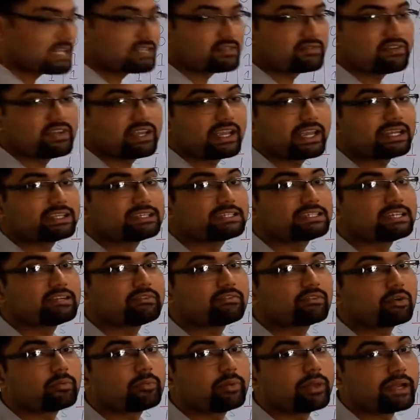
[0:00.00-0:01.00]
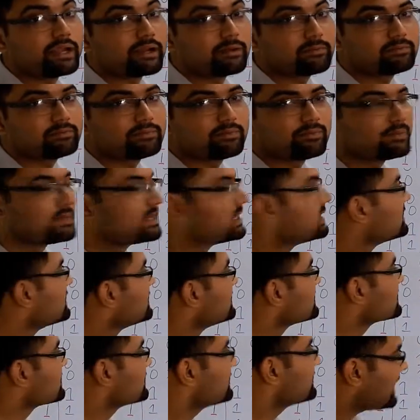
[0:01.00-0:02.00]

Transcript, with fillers: as we can see from here. So